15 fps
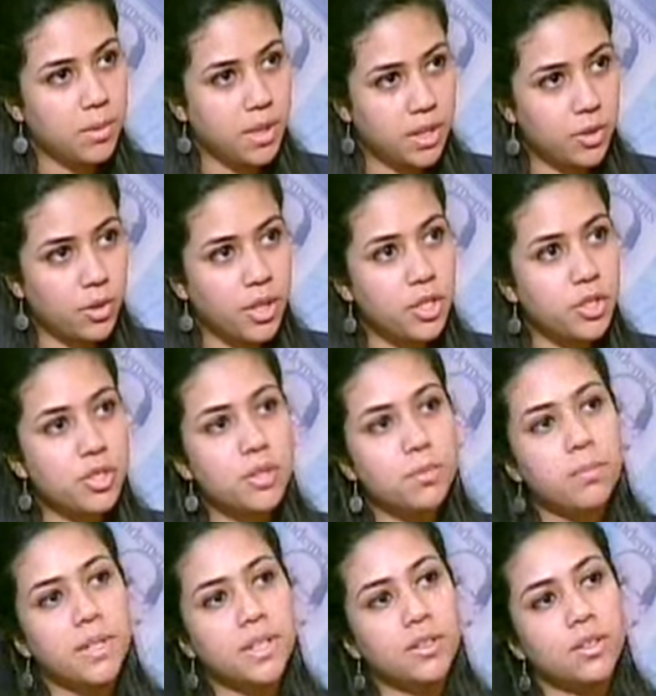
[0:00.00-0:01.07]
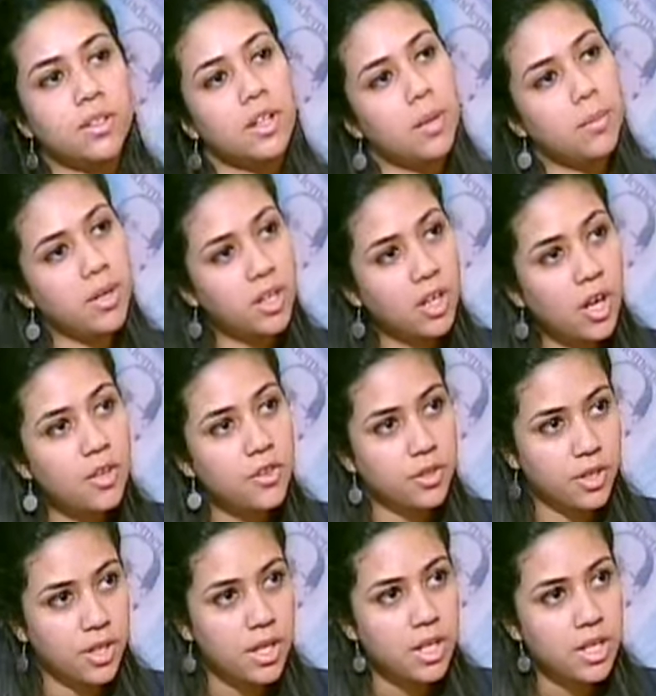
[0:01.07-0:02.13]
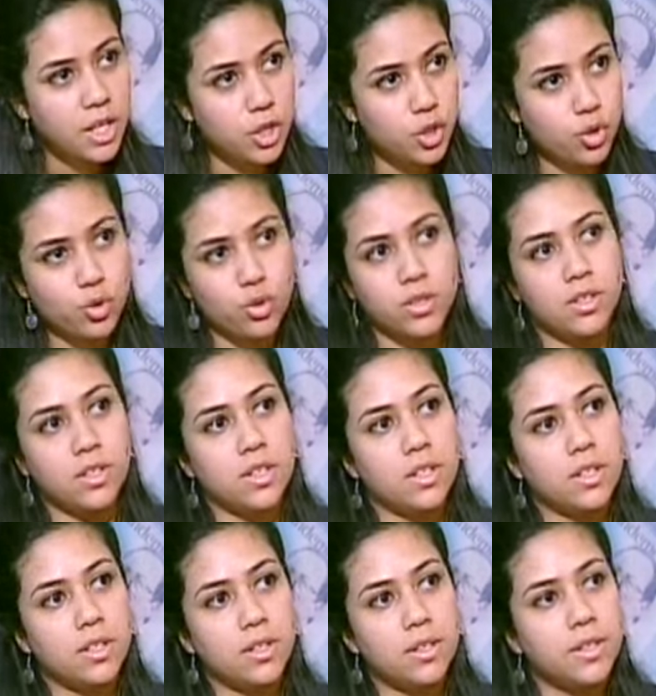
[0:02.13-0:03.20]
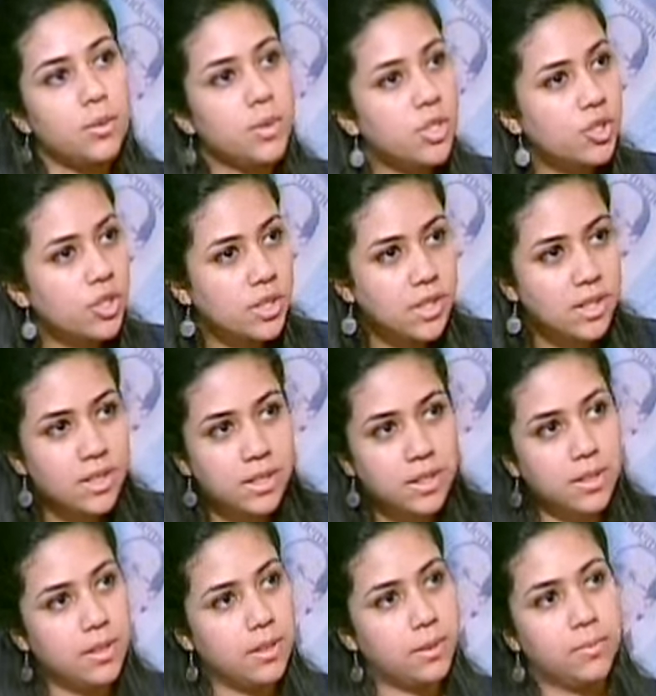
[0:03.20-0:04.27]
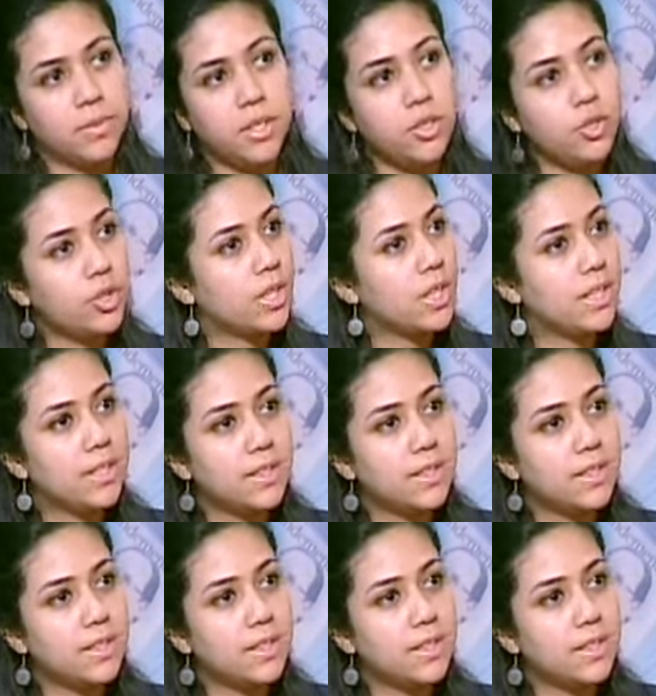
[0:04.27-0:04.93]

migration, but uh, among other issues, uh, the region, in, um, the regional yes.